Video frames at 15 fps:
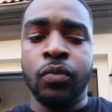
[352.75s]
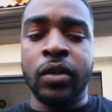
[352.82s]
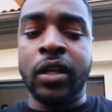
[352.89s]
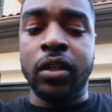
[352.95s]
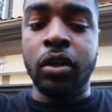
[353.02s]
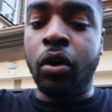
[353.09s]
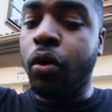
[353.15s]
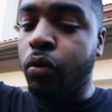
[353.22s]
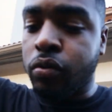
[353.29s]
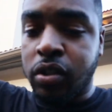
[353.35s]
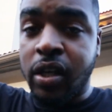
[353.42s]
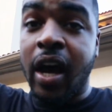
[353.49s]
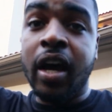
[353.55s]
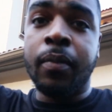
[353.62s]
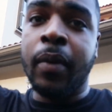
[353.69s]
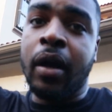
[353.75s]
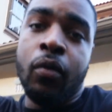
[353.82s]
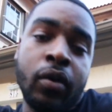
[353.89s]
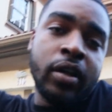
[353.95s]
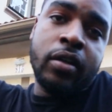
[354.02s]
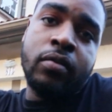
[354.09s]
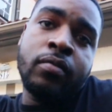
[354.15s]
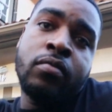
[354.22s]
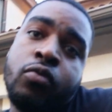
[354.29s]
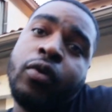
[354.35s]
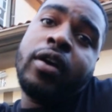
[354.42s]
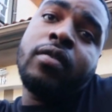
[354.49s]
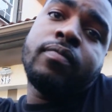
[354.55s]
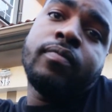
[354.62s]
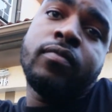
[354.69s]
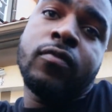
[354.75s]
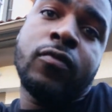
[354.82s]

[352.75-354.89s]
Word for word: as well get the whole side mount with it, right?